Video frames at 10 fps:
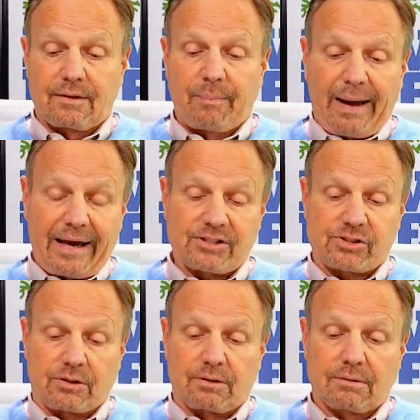the
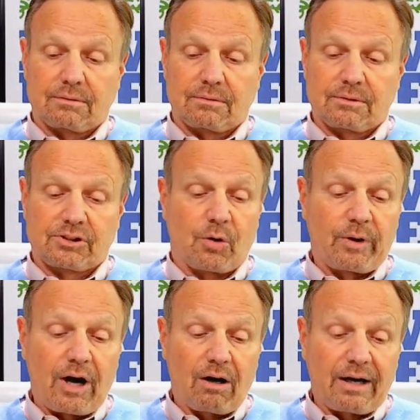pastor, so
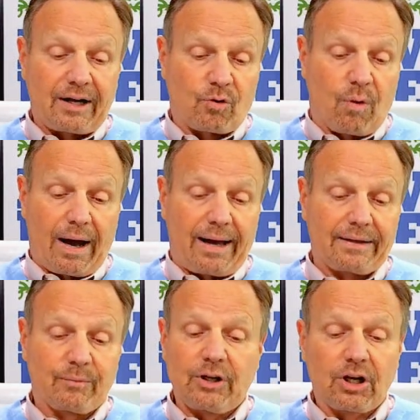we all got
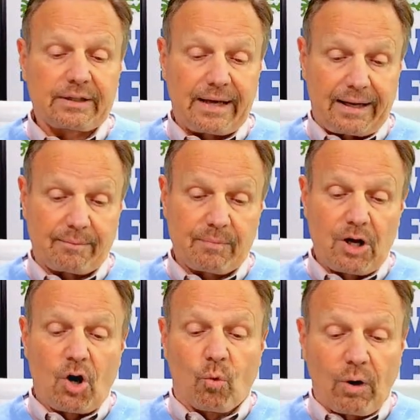quiet and we looked at him.
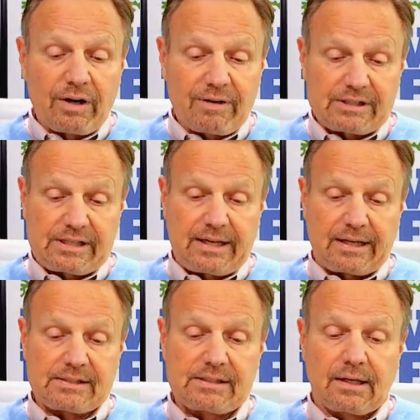One of us
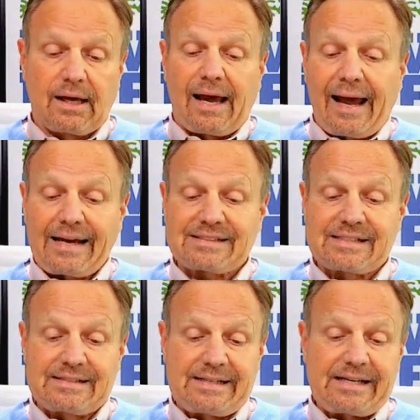kids has
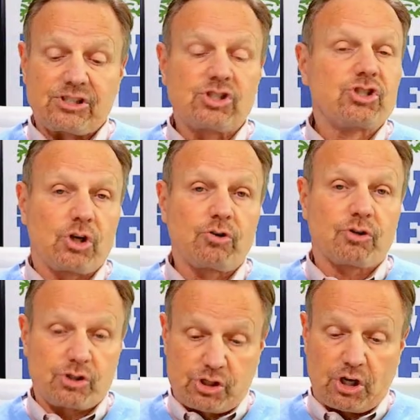to teach
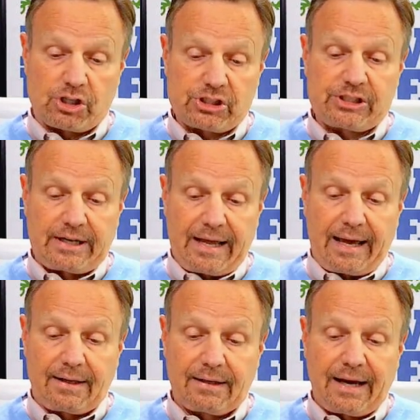junior church
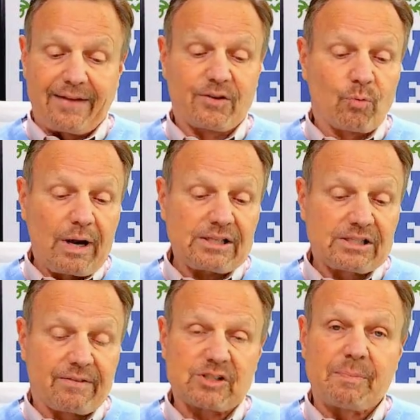today, and the
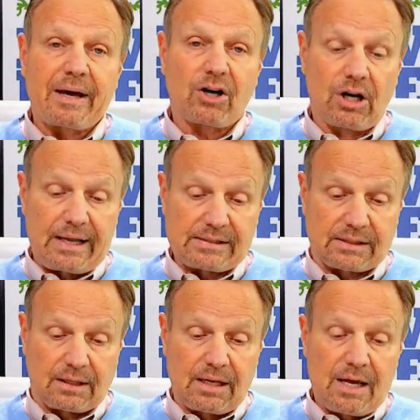rest of us better
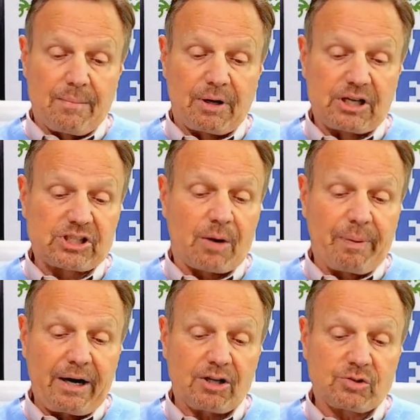listen because
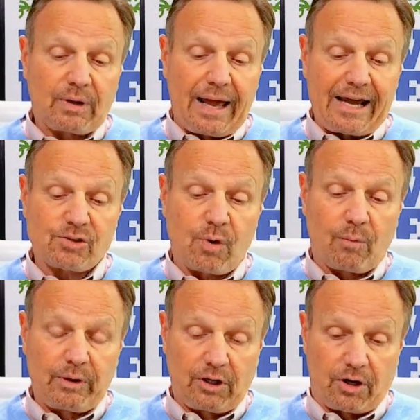our parents will ask
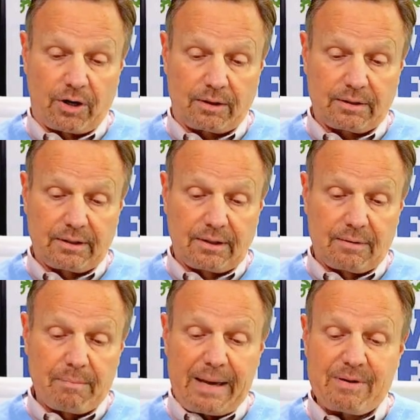what we learned.
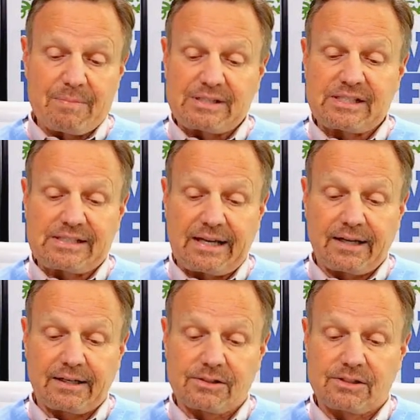Maybe Mrs.
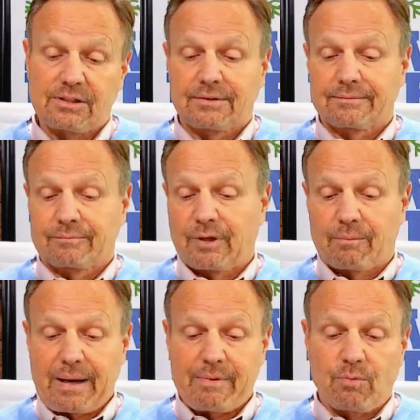Higgins,
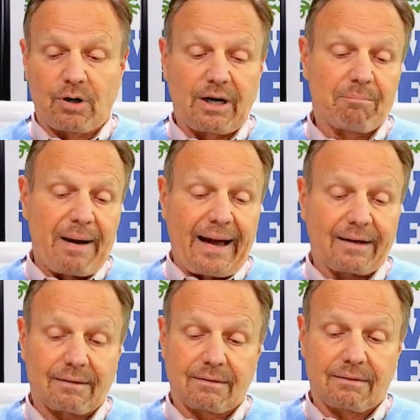well, maybe we'll come
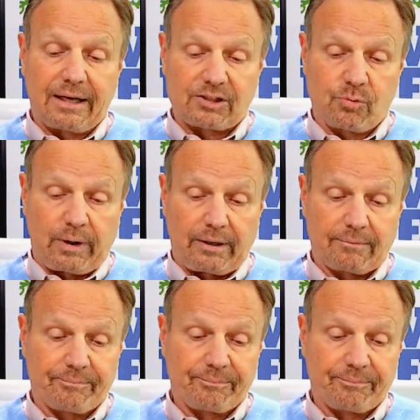back next week.